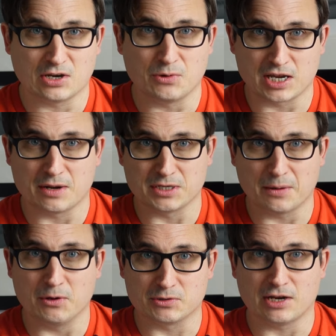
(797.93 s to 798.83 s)
So when it comes
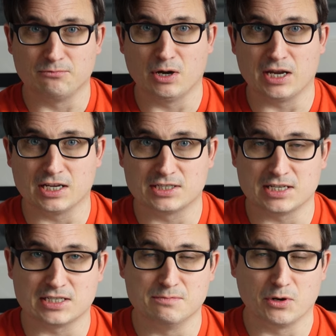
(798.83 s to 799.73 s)
up, it'll say Ring
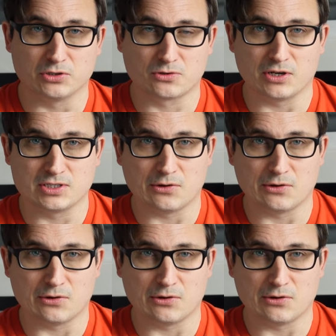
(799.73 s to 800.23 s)
assisted monitoring.